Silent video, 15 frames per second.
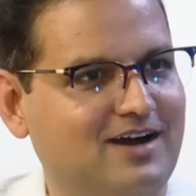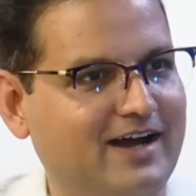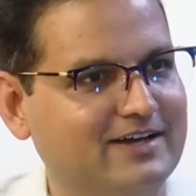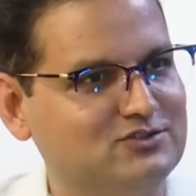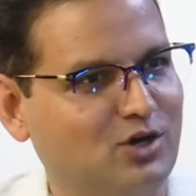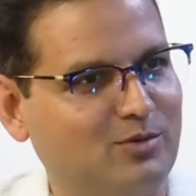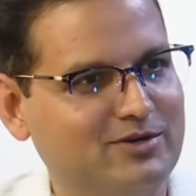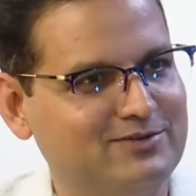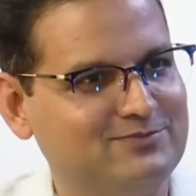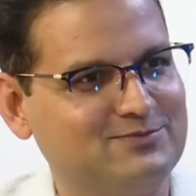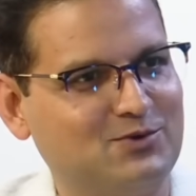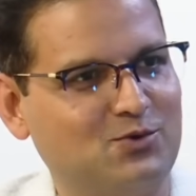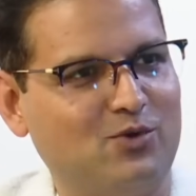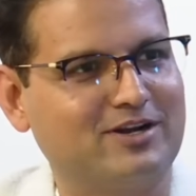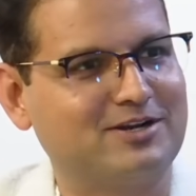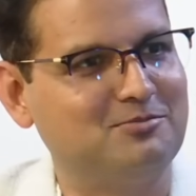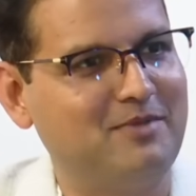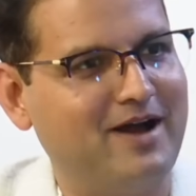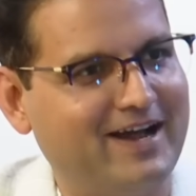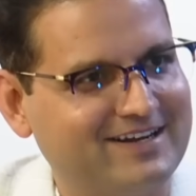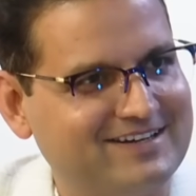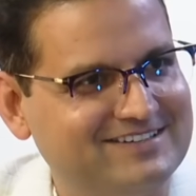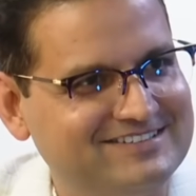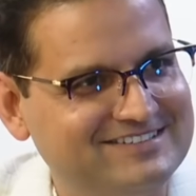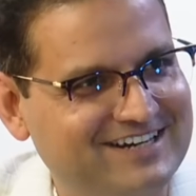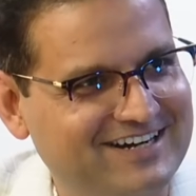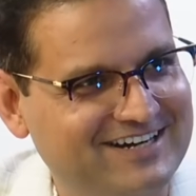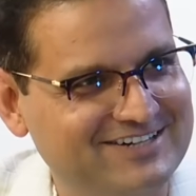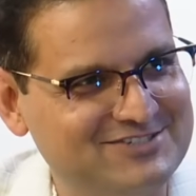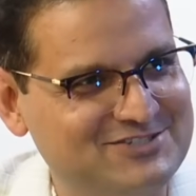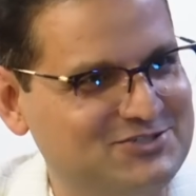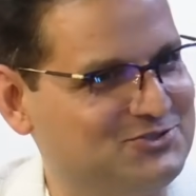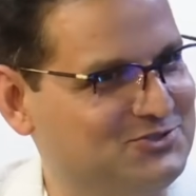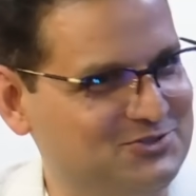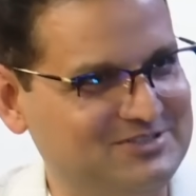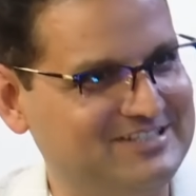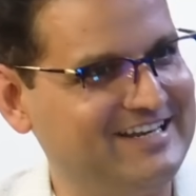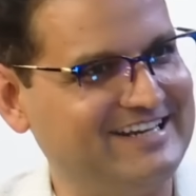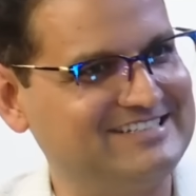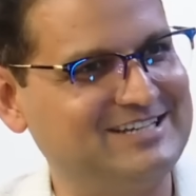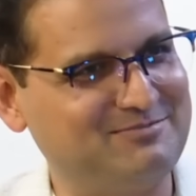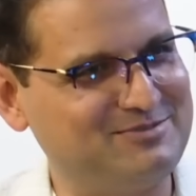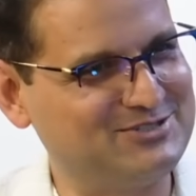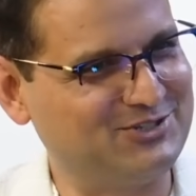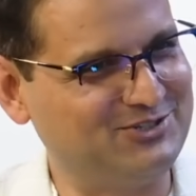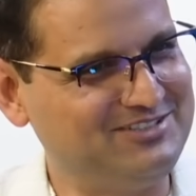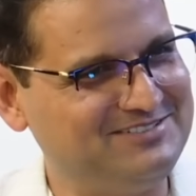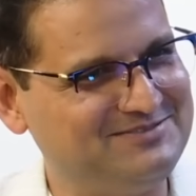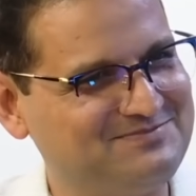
Hi, Saumer. Welcome back uh, to the next episode.